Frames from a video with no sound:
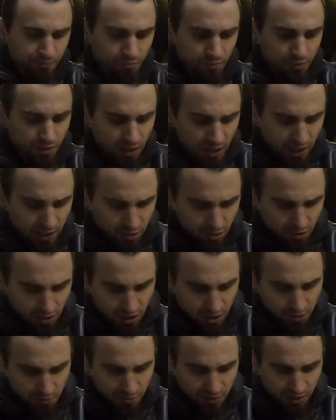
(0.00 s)
And you
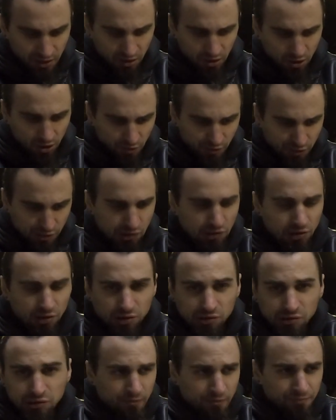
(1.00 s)
get plenty of
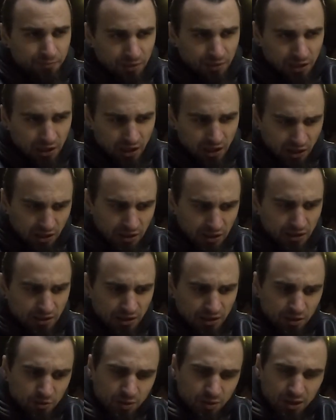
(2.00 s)
sauce. Garlic, I
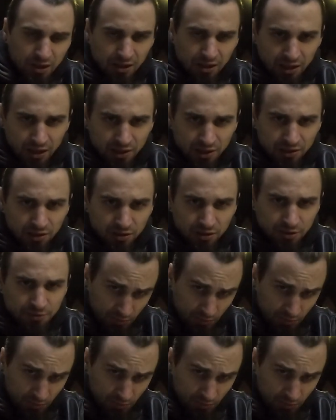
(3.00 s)
quite like it.